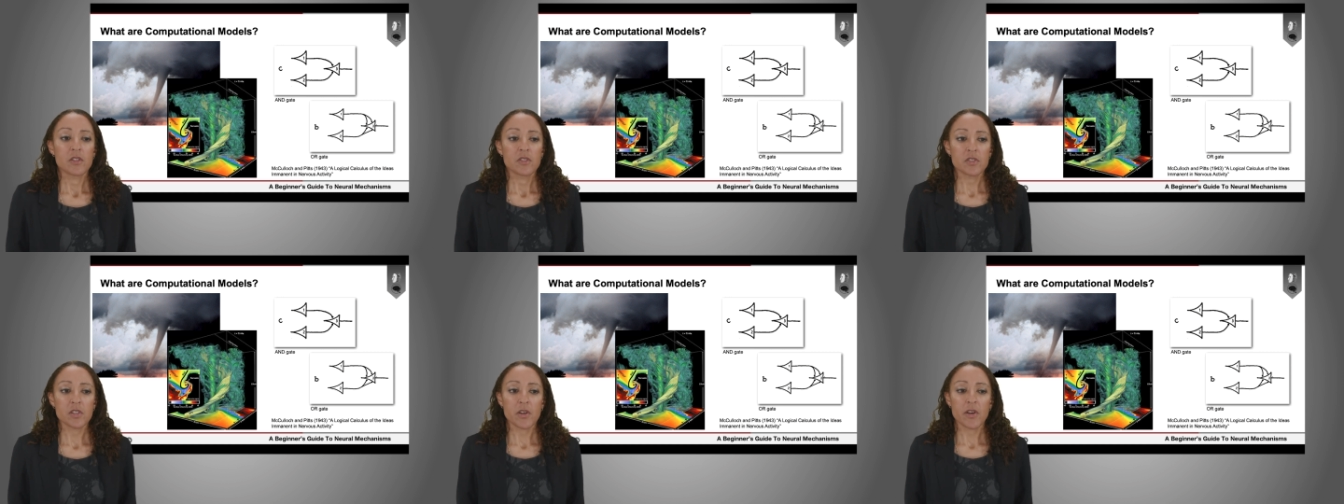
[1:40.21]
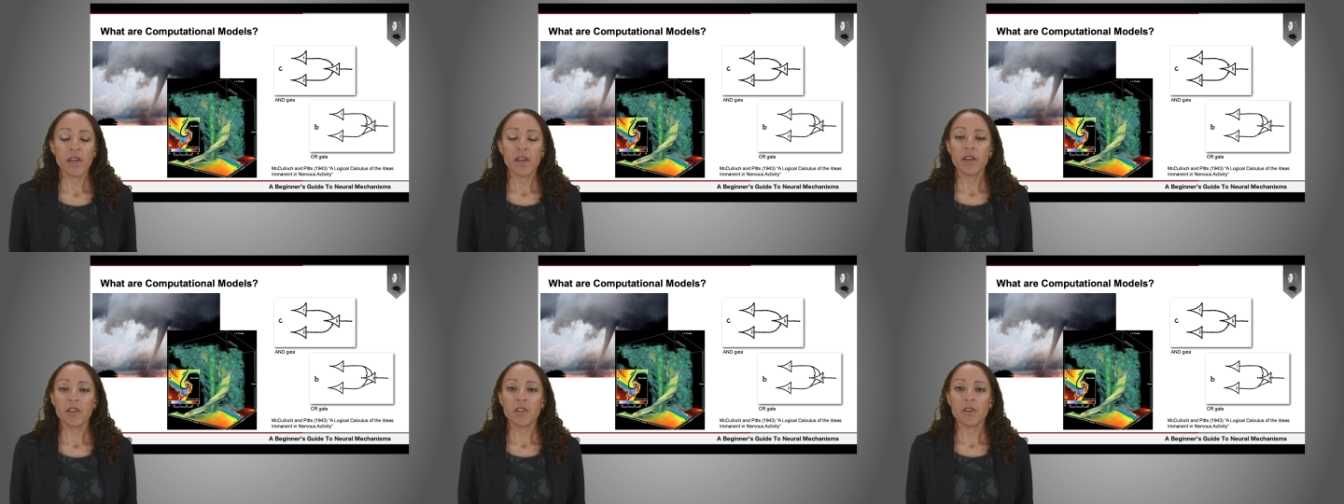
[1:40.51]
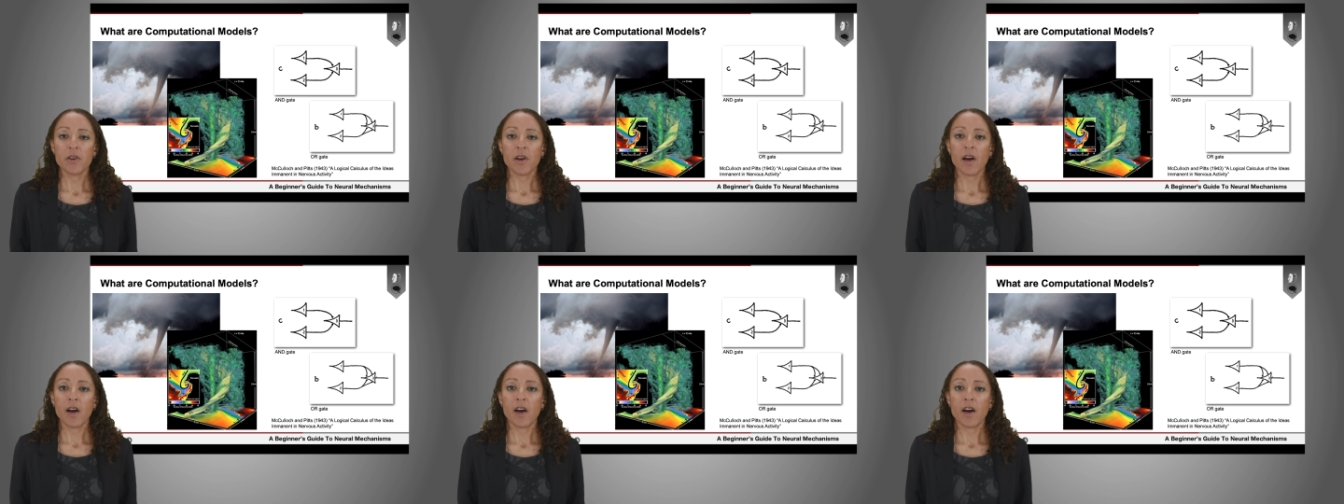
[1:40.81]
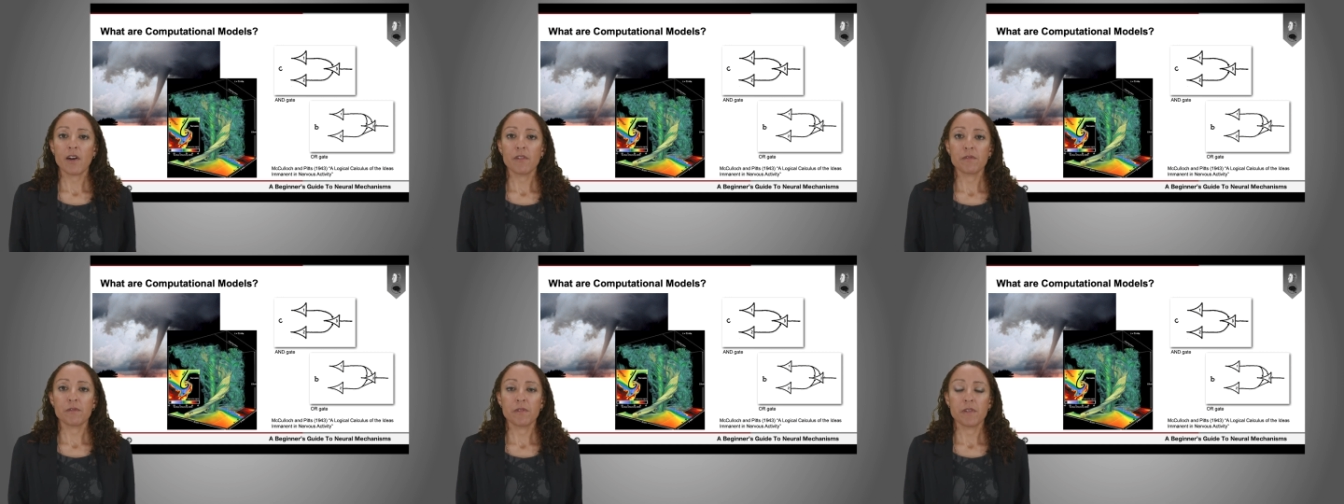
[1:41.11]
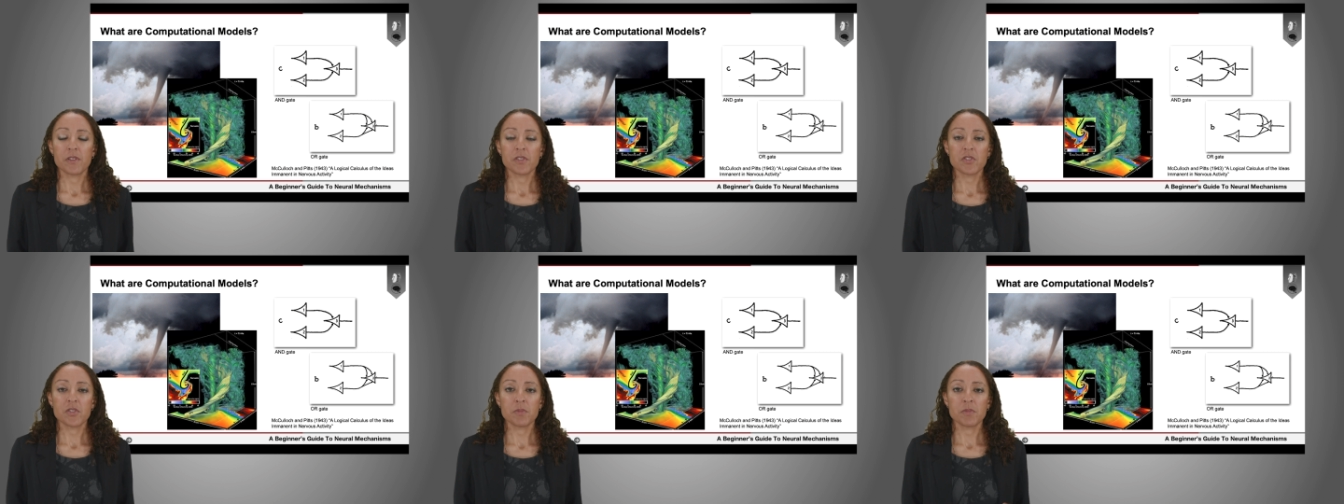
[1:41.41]
So here you
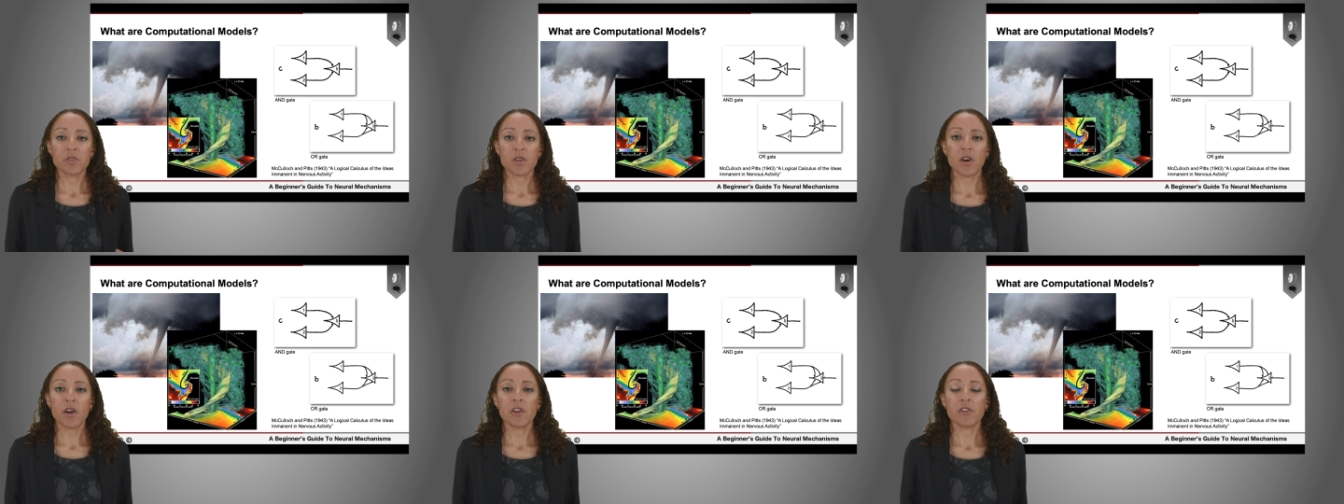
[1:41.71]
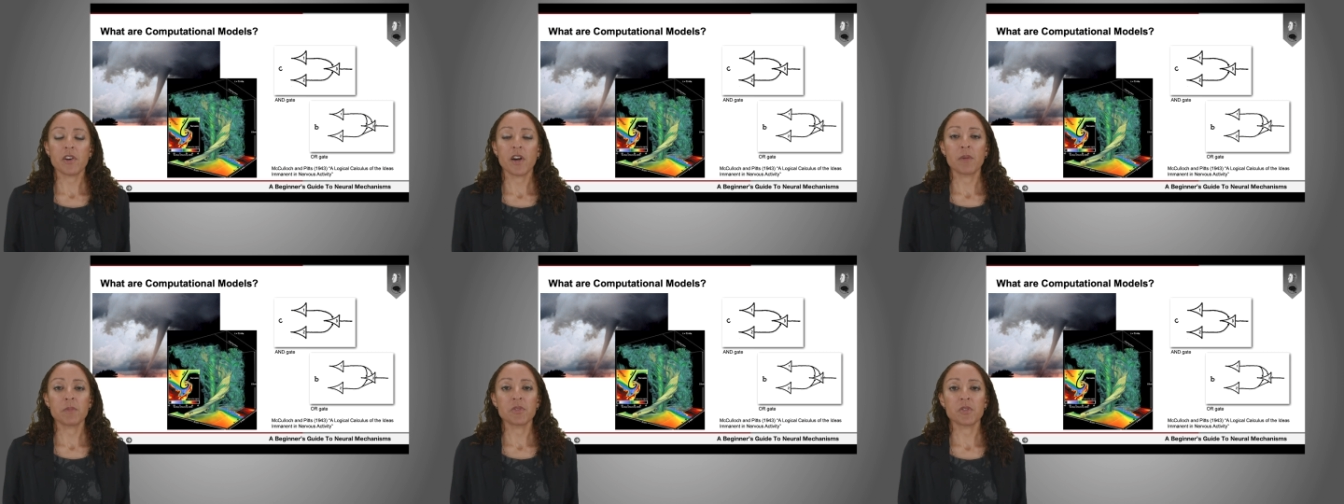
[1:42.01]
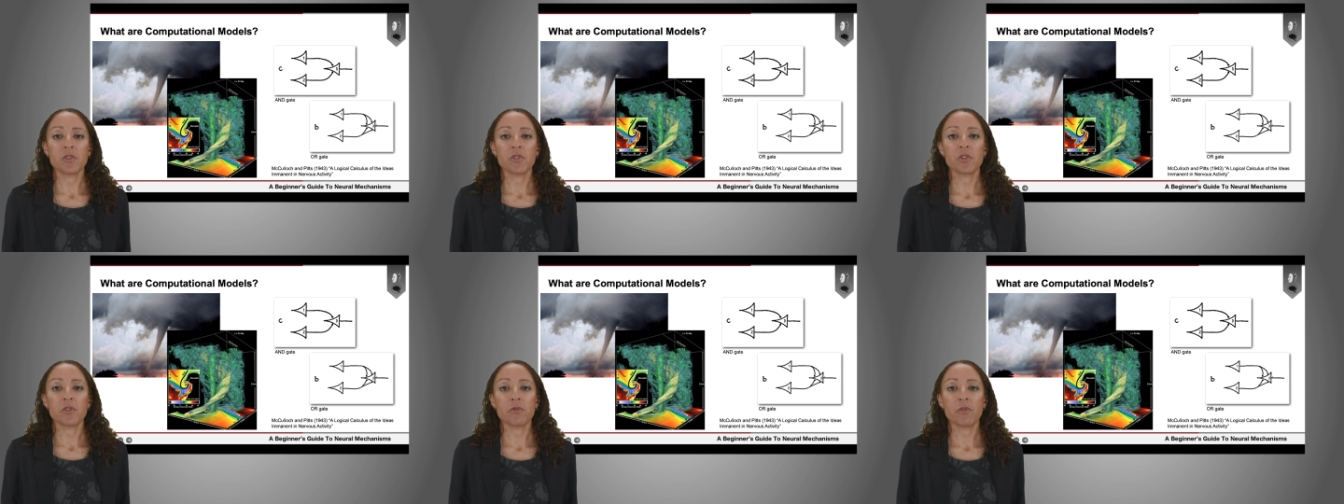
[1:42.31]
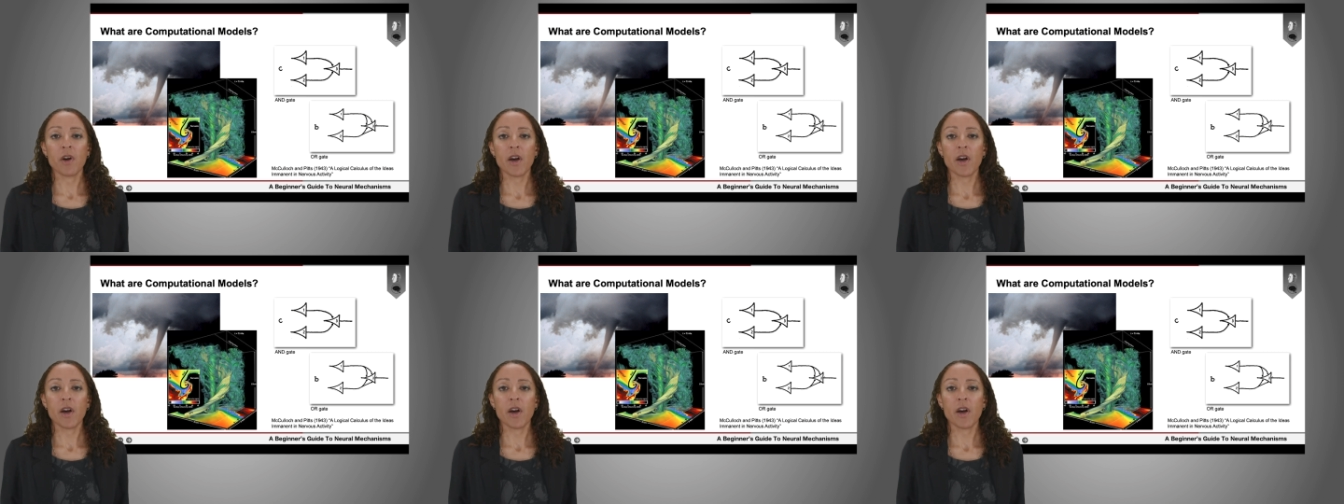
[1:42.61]
have some diagrams on the